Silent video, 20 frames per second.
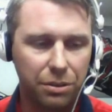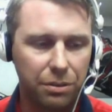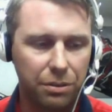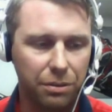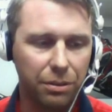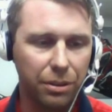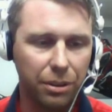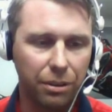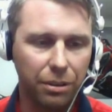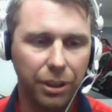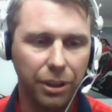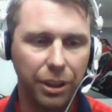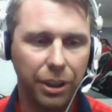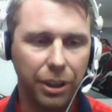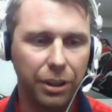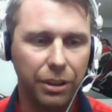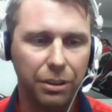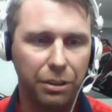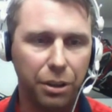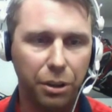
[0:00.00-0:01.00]

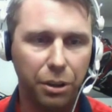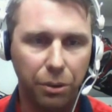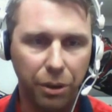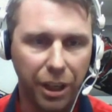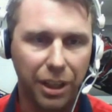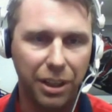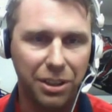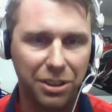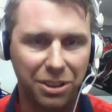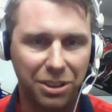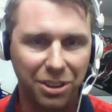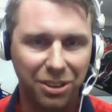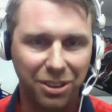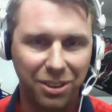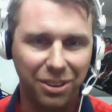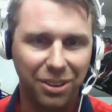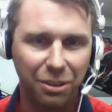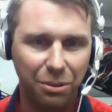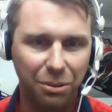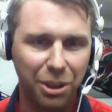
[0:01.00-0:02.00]
literally no end to
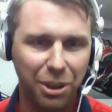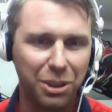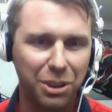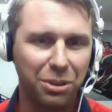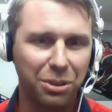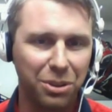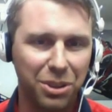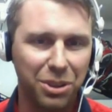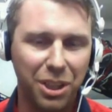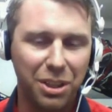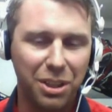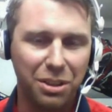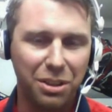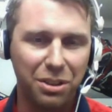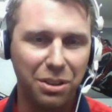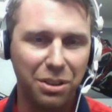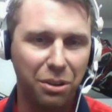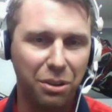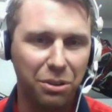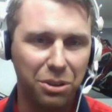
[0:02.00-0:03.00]
the resource that you
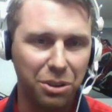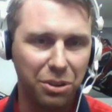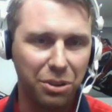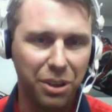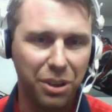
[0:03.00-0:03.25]
can go to.